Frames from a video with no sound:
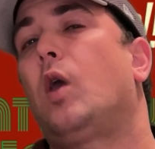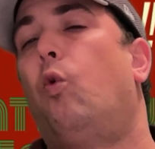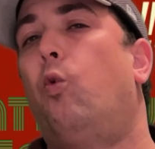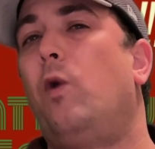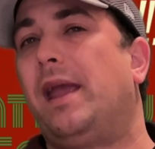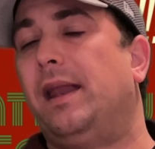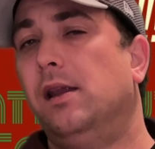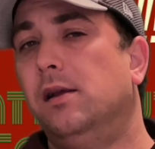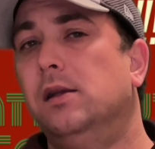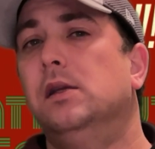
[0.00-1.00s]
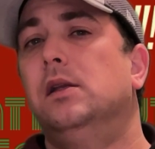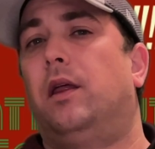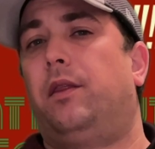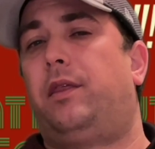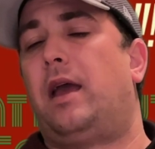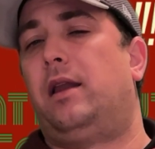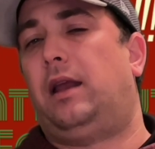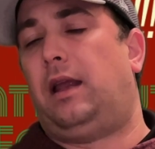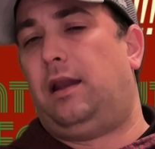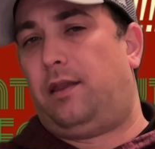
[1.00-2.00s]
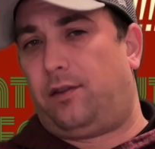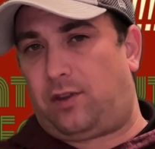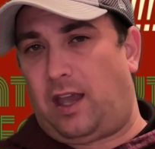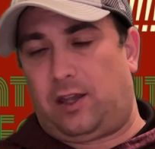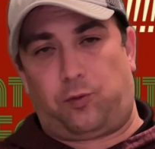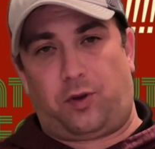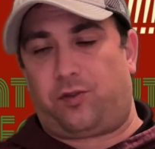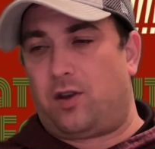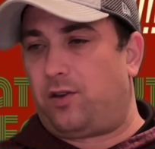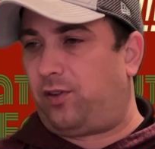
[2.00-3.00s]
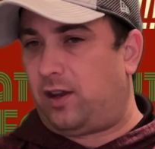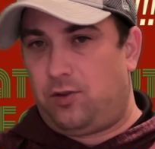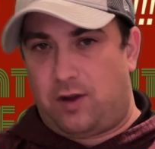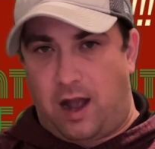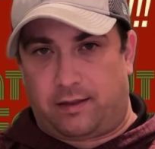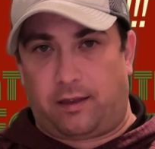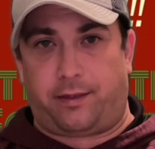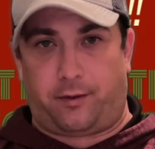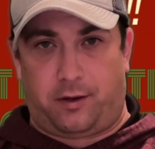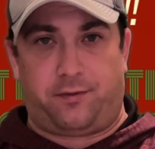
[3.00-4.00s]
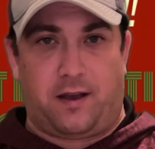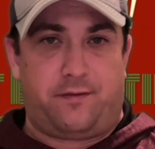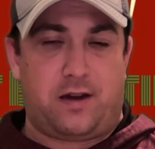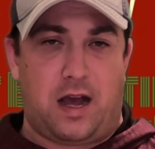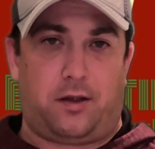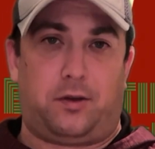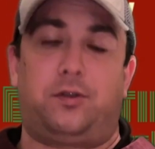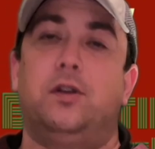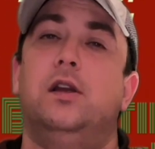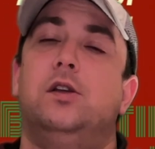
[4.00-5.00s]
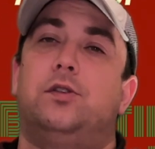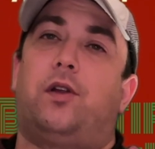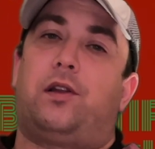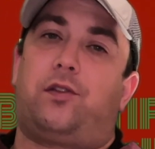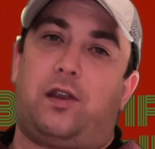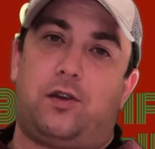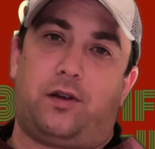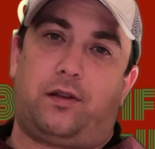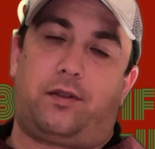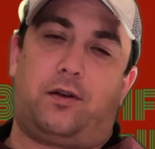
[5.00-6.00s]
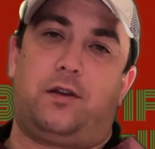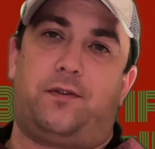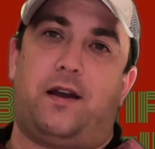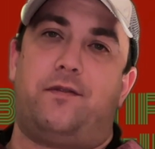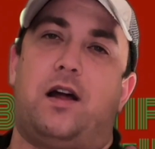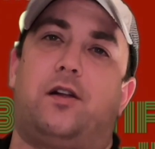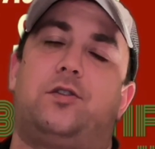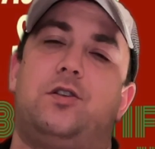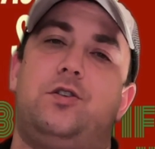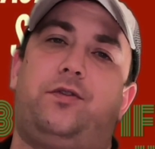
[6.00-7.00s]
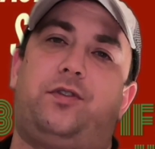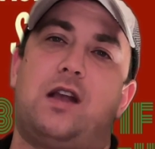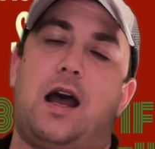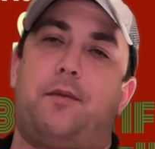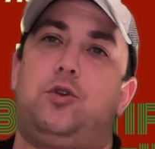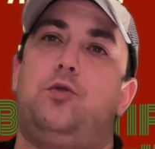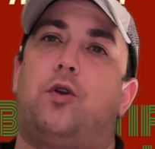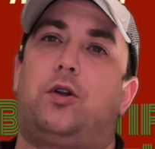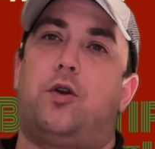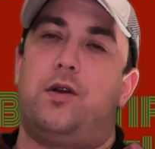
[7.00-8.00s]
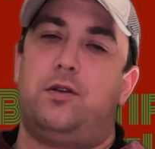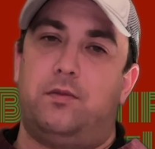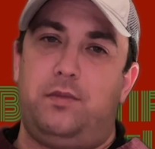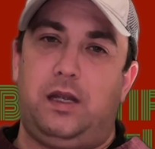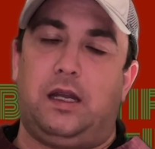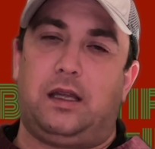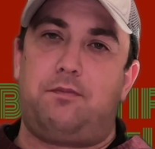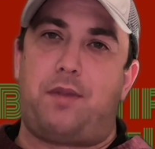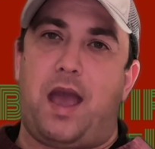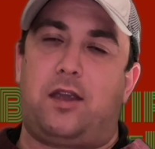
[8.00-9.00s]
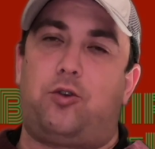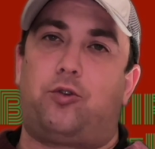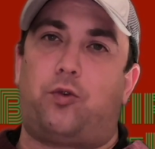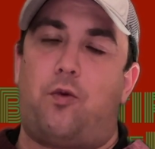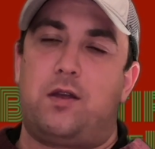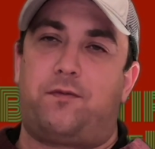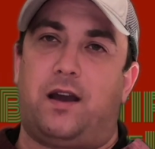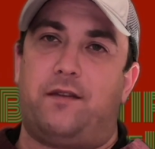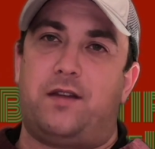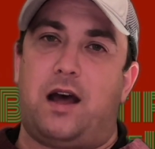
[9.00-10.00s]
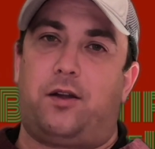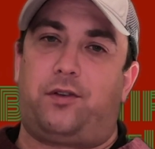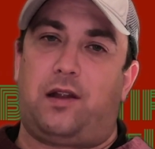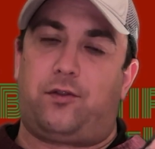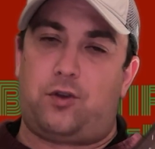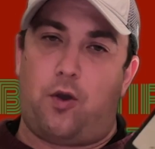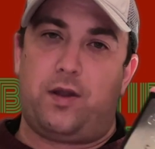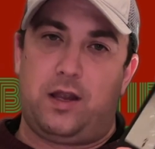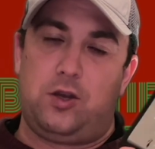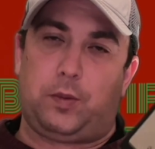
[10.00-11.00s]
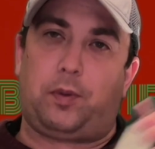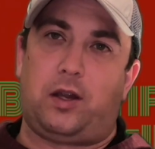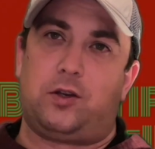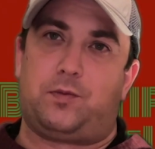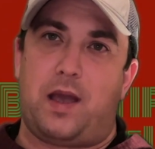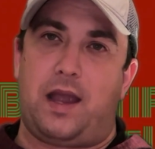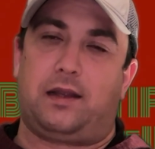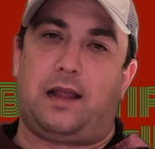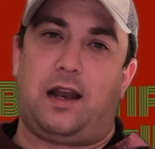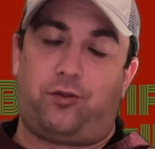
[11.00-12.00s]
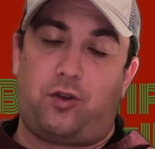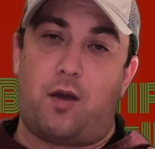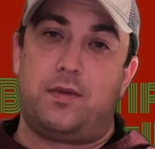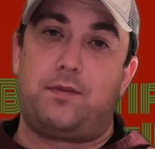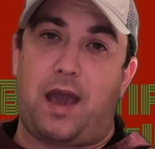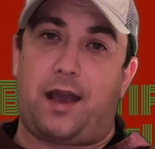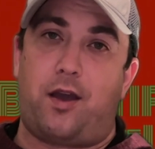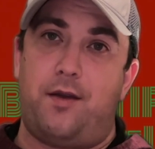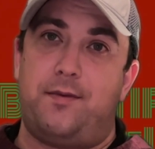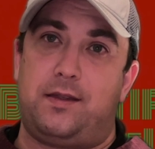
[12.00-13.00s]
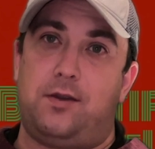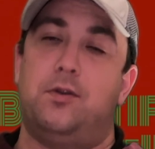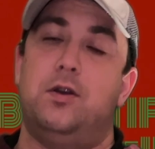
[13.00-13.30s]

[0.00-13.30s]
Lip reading: win, then in this case, we're just going to say you got the $35. So let's say you're at $35 and you've stopped. You are going to immediately bank your $25. That's going in your player's bank. That is coming back home with you.